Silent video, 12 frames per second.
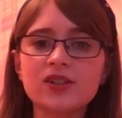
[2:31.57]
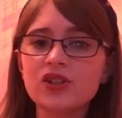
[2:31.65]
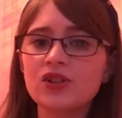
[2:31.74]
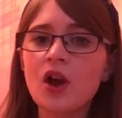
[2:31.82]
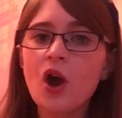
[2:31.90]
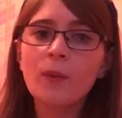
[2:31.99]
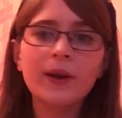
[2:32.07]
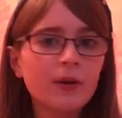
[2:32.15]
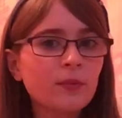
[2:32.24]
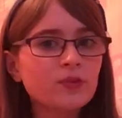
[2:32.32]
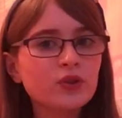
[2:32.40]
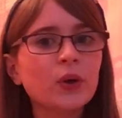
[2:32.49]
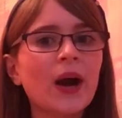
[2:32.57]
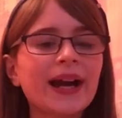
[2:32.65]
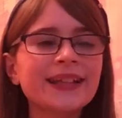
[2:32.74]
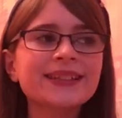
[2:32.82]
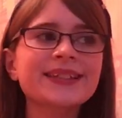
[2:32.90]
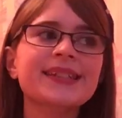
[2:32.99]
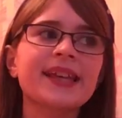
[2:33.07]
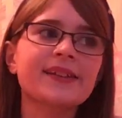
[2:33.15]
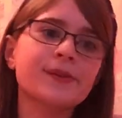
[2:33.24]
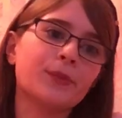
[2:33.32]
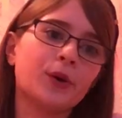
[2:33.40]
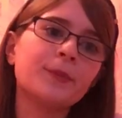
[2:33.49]
It's just when I'm trying to
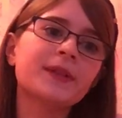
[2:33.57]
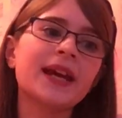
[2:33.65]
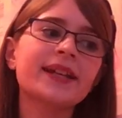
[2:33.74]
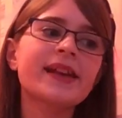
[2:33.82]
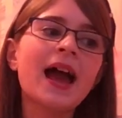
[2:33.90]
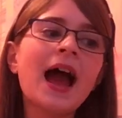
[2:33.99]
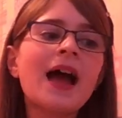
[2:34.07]
say some updates,